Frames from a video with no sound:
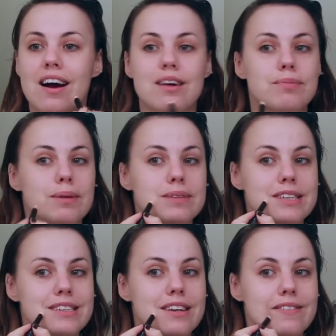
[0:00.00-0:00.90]
are
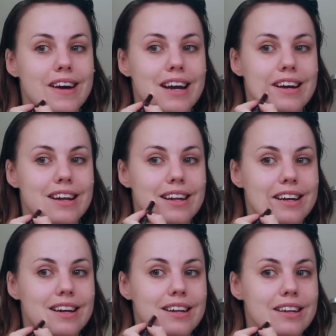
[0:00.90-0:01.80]
blemishes that have kind of
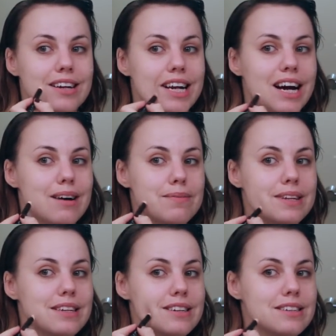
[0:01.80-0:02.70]
cleared up,
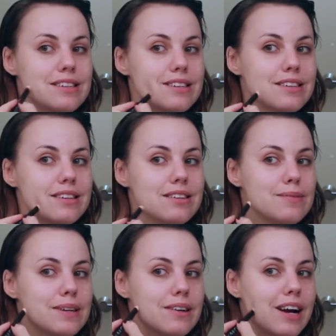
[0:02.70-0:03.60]
and they're just a little
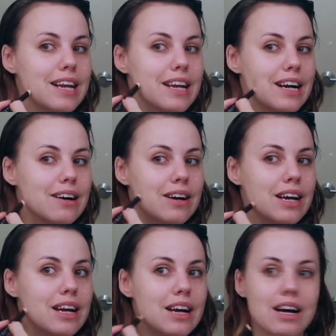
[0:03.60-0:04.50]
bit red now.
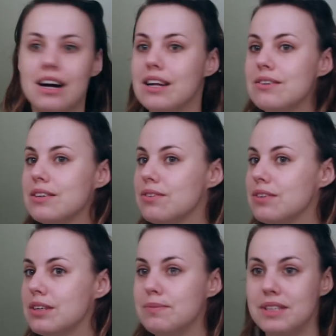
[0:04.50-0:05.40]
I don't get
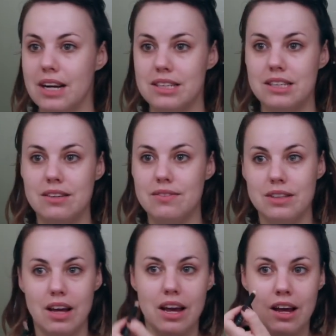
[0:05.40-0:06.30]
real obsessive
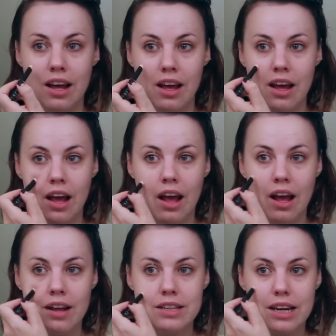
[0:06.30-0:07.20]
and like
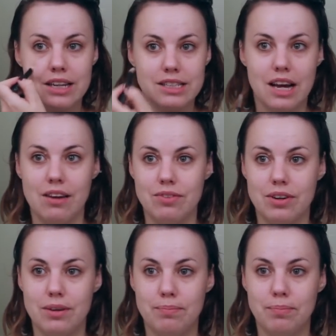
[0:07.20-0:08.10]
touch
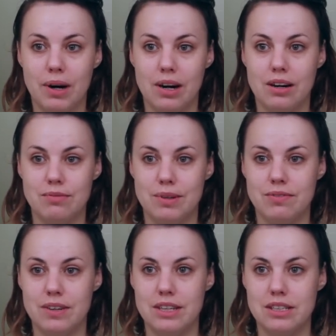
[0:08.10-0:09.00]
every part of my
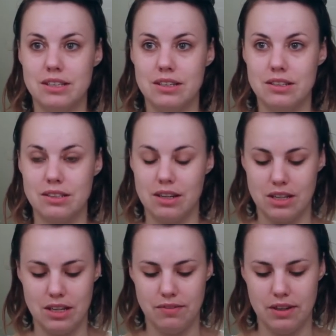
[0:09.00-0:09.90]
face that is
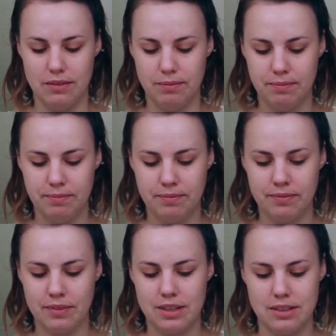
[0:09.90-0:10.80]
uneven,
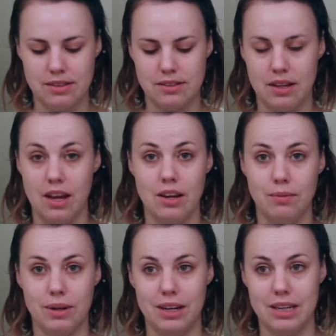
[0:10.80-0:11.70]
because ain't
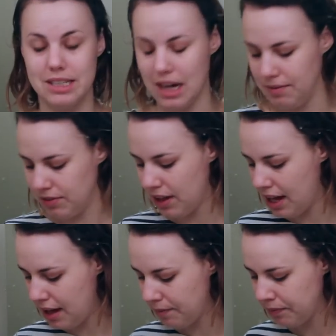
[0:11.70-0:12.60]
nobody got time for
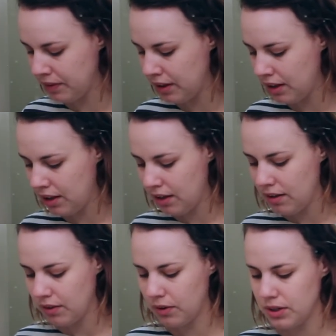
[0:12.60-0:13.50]
that.
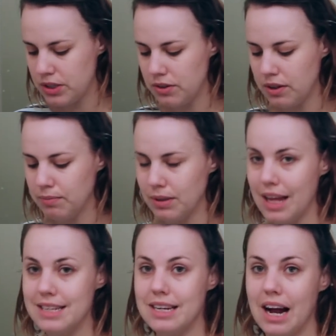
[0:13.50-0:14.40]
Of course you can
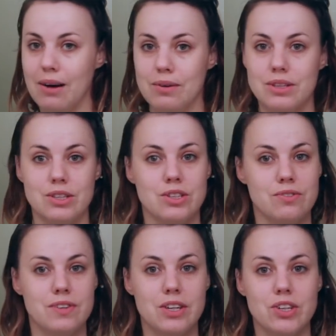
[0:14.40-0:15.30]
blend it out with just
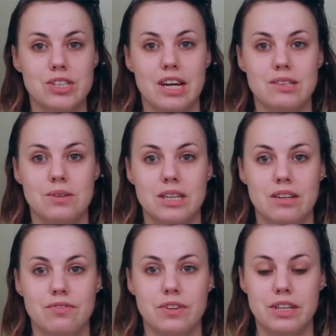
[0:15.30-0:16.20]
your fingers. That's what I
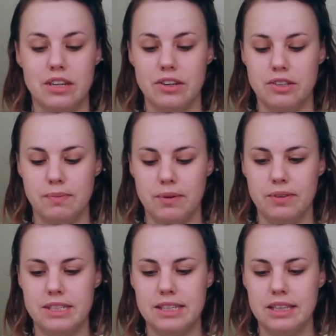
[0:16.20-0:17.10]
did for years, but
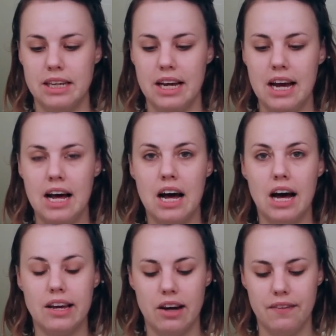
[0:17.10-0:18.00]
recently
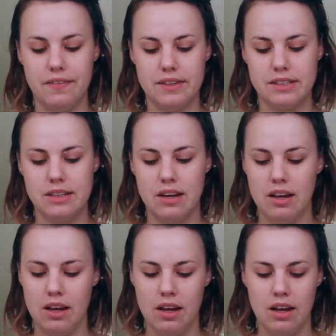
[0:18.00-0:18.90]
I got this
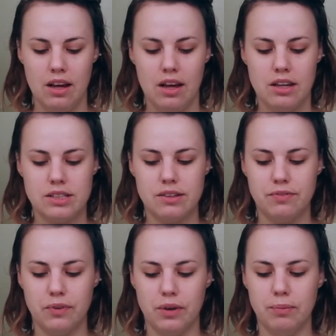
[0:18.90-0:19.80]

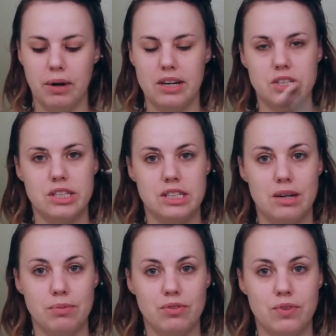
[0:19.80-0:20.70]
Sephora brush. It's
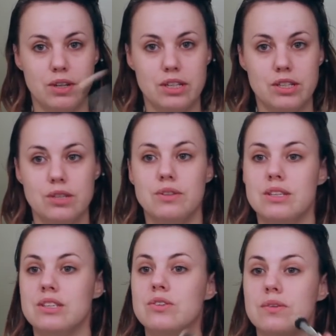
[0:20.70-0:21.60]
number 42.
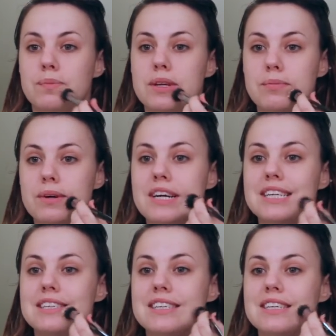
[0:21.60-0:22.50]
It's a stripling
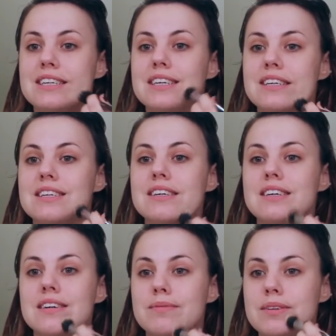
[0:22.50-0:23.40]
brush, and
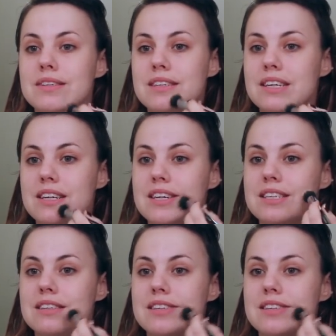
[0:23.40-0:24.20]
I'm using it